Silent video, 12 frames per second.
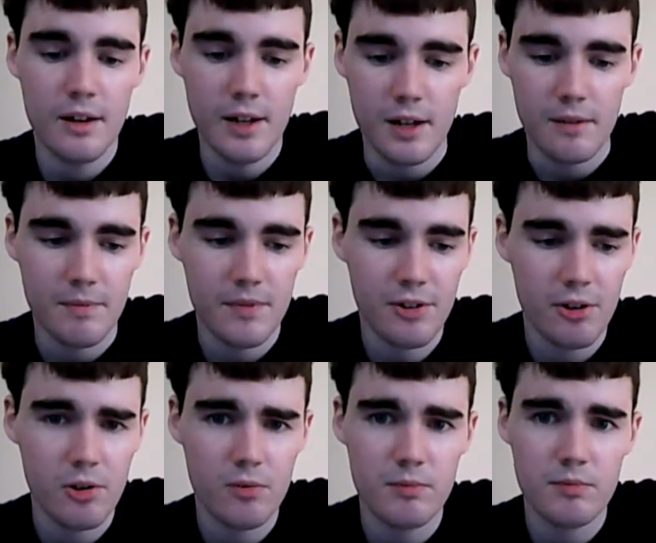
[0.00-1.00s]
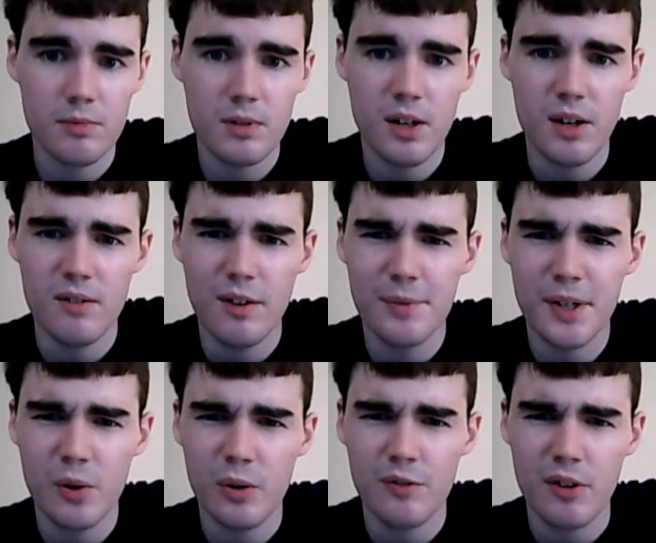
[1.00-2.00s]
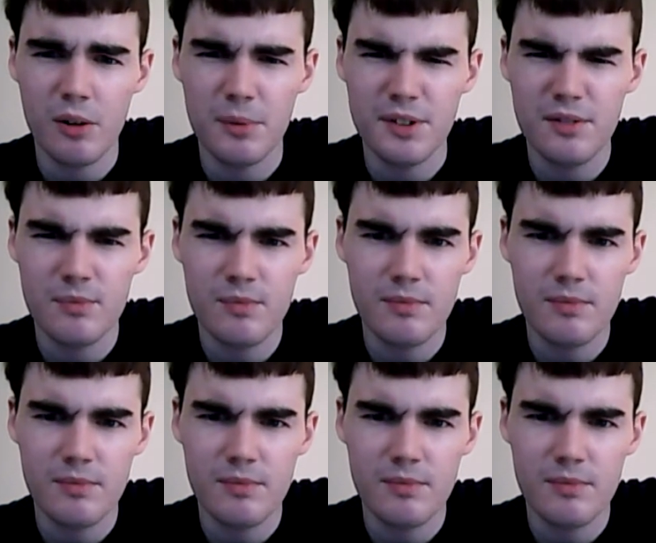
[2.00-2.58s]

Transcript: Yeah, so I've been going for almost